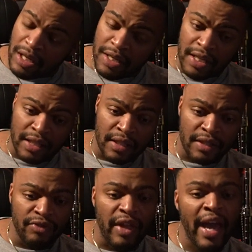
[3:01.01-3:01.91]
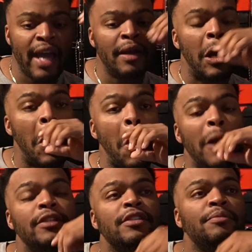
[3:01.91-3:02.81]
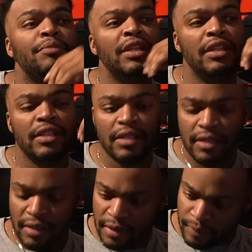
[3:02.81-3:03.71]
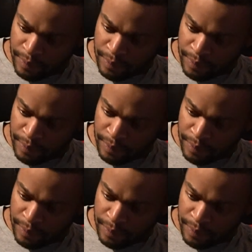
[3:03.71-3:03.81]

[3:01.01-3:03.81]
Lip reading: And that, to me, is,